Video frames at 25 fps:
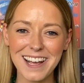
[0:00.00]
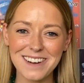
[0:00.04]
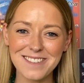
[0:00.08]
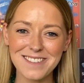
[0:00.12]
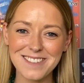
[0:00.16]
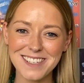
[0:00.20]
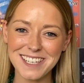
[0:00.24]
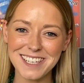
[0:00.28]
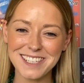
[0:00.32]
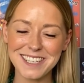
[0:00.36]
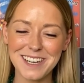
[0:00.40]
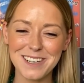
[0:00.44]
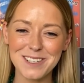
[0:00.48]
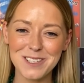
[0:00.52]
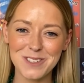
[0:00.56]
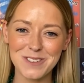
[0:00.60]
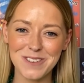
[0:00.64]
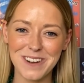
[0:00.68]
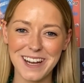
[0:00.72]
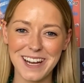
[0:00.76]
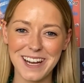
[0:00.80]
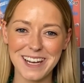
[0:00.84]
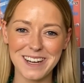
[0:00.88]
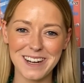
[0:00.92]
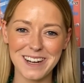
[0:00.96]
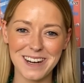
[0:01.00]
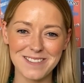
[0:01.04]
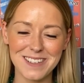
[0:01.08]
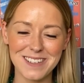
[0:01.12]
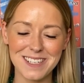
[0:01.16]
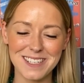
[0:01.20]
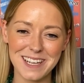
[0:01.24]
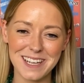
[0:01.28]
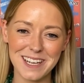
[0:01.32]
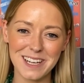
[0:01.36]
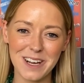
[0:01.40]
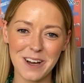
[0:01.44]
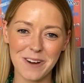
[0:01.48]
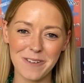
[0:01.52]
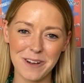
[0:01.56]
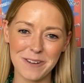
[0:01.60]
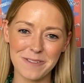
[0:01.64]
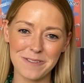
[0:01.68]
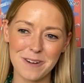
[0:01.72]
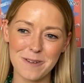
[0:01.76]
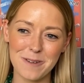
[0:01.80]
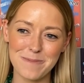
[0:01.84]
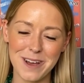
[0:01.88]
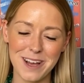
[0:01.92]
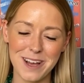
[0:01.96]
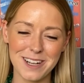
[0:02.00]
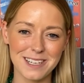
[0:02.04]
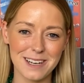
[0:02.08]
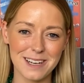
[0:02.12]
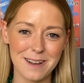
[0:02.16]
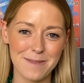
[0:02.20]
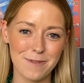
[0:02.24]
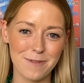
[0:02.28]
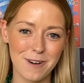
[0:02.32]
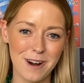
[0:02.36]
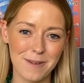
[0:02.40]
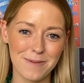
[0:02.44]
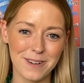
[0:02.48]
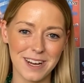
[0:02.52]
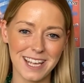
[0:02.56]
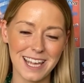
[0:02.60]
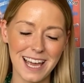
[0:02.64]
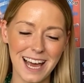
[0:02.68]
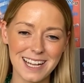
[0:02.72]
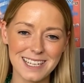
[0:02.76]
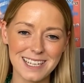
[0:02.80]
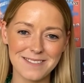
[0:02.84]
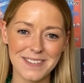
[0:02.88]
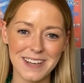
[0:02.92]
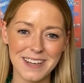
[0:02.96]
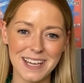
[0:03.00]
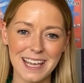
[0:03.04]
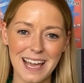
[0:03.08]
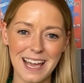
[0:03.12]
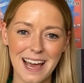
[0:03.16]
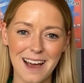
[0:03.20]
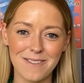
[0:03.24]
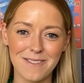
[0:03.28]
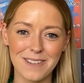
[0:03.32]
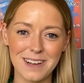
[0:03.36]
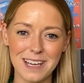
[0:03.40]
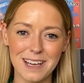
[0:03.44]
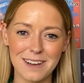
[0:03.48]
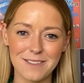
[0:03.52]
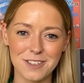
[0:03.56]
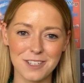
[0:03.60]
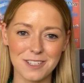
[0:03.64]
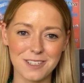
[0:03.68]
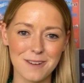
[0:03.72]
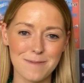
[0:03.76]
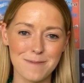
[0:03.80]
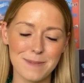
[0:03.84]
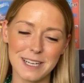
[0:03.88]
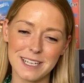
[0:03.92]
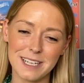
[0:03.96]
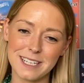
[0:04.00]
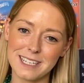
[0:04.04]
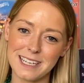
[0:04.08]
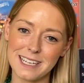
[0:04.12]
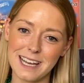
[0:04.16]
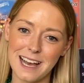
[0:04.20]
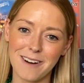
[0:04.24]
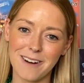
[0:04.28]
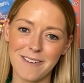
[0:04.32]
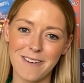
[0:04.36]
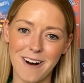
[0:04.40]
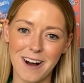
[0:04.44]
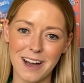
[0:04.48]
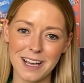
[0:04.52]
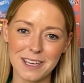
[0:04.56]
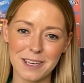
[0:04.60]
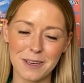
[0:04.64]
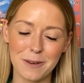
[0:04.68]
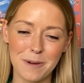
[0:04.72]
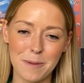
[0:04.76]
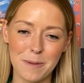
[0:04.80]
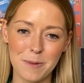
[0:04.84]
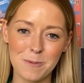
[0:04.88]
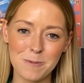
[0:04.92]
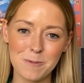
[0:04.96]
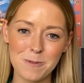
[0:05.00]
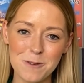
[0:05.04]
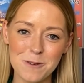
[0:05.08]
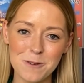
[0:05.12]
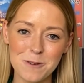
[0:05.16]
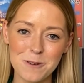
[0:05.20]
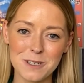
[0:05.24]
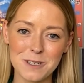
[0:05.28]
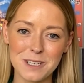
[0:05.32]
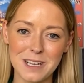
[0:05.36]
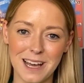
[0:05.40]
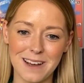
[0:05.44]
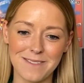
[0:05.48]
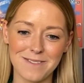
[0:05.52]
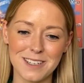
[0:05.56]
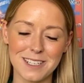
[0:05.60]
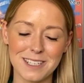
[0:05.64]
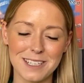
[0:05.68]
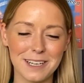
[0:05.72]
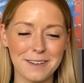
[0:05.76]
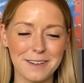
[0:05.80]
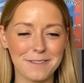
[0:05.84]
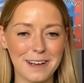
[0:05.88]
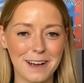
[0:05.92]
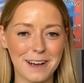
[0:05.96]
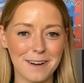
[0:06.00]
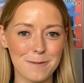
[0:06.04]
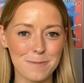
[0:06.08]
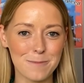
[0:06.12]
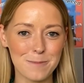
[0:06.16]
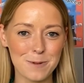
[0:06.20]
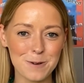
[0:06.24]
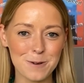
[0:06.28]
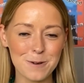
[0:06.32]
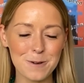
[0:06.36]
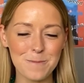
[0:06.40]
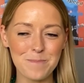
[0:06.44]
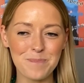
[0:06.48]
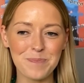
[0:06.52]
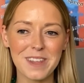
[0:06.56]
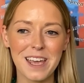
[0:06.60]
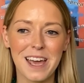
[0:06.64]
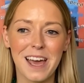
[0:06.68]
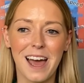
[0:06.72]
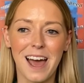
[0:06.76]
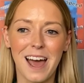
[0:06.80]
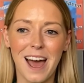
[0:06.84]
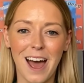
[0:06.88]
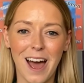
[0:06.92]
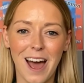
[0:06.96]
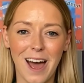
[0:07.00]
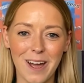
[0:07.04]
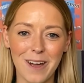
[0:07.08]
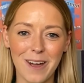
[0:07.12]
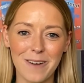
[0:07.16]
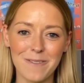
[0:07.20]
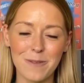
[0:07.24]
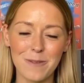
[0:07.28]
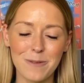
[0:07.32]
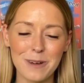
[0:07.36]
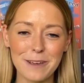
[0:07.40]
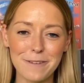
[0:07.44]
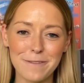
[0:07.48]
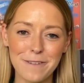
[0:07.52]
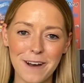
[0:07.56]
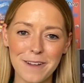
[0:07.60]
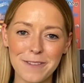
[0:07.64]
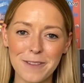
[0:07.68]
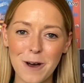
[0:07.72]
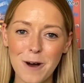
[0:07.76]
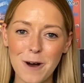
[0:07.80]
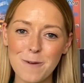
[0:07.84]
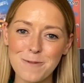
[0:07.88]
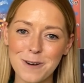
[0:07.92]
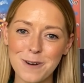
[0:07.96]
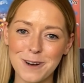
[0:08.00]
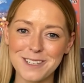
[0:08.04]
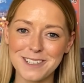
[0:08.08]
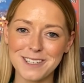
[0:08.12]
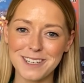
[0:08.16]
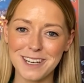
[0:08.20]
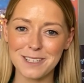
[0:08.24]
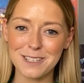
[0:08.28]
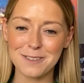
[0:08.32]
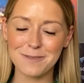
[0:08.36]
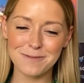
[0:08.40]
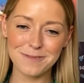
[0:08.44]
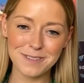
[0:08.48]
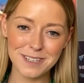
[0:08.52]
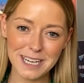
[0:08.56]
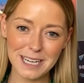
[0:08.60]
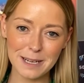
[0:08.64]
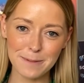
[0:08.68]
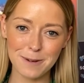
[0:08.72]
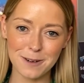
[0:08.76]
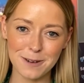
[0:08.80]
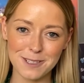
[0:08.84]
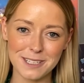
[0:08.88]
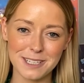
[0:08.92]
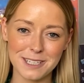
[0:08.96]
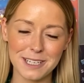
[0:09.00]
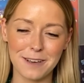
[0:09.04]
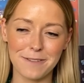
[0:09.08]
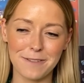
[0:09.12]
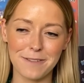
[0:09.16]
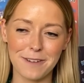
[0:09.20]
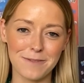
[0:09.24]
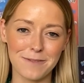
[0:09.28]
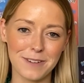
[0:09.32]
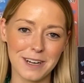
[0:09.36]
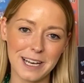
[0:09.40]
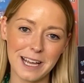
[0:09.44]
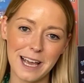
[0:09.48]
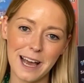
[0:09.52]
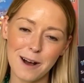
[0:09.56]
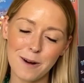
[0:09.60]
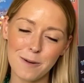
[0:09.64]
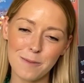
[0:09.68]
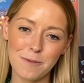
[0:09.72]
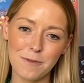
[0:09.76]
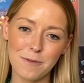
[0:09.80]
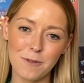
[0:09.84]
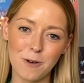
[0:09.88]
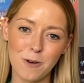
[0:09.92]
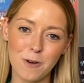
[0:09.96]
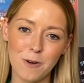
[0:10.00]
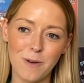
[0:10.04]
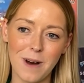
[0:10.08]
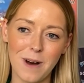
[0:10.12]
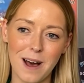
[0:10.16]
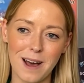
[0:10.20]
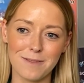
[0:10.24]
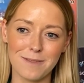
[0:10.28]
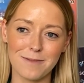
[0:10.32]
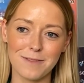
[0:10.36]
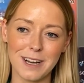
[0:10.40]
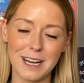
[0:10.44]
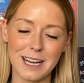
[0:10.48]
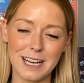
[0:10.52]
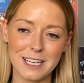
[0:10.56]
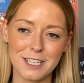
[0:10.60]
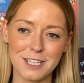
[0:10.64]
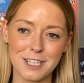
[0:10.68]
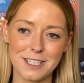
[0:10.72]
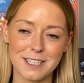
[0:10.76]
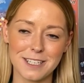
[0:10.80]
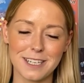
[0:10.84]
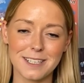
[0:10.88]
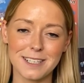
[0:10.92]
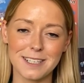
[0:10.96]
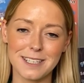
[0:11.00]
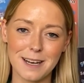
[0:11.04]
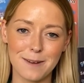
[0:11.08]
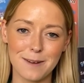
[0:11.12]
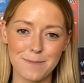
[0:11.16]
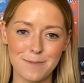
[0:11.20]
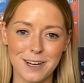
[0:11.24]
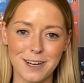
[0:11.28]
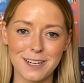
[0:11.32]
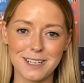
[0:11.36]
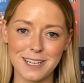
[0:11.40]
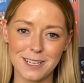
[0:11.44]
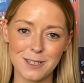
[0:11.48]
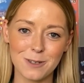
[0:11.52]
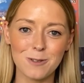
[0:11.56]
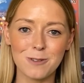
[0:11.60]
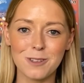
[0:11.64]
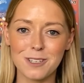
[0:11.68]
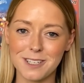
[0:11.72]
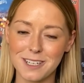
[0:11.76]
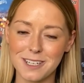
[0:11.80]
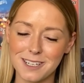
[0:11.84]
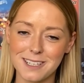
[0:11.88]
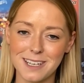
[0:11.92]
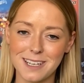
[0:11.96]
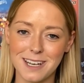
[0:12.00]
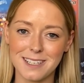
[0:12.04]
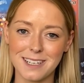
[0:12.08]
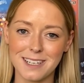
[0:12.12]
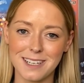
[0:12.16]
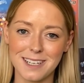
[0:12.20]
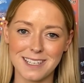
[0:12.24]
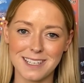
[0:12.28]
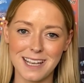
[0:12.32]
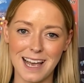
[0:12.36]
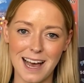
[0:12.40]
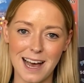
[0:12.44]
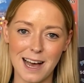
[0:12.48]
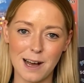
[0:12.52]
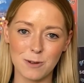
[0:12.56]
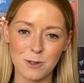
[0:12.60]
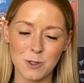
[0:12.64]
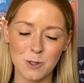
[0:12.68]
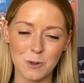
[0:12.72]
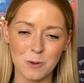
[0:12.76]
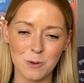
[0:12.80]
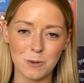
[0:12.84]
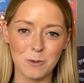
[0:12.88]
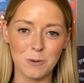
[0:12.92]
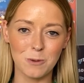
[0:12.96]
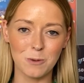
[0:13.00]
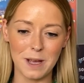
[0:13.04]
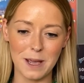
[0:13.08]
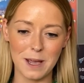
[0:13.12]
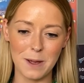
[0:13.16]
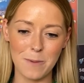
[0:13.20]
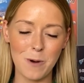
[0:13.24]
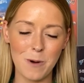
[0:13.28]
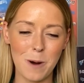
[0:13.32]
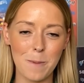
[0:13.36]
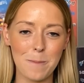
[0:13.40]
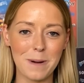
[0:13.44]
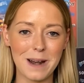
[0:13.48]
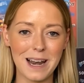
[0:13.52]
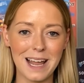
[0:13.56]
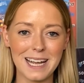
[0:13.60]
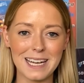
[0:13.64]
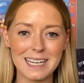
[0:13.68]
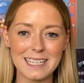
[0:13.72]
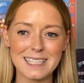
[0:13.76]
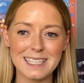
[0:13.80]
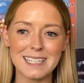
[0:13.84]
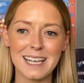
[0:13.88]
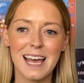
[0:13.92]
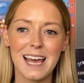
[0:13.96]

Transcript: I'm Danielle Swain. I'm the SENCo over at Burton Primary Academy and we have just completed our IQM award and received our report. Um, we found the whole process really positive and really helpful and really just celebrated all the successes at our school in one place.